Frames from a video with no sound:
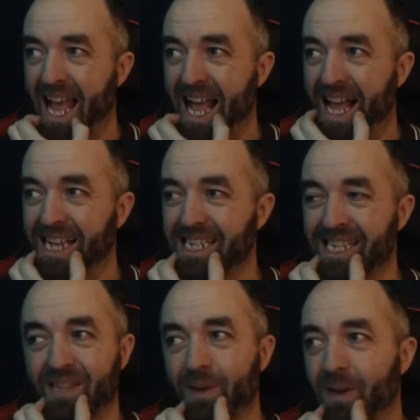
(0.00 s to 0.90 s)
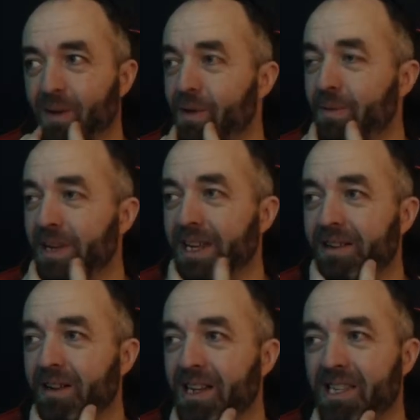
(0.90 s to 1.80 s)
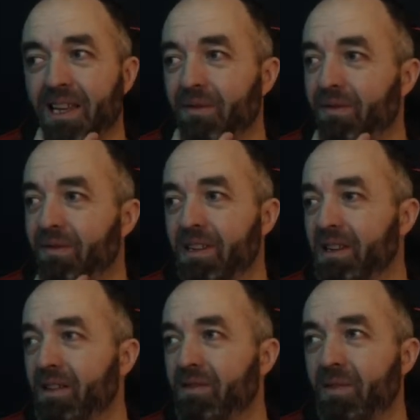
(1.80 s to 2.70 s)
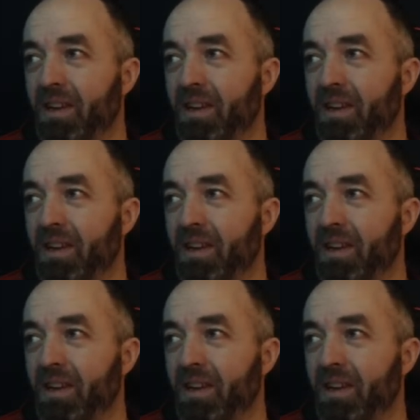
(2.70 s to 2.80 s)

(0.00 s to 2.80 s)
That's just the way it goes, mate. You know, that's life. That's life, mate.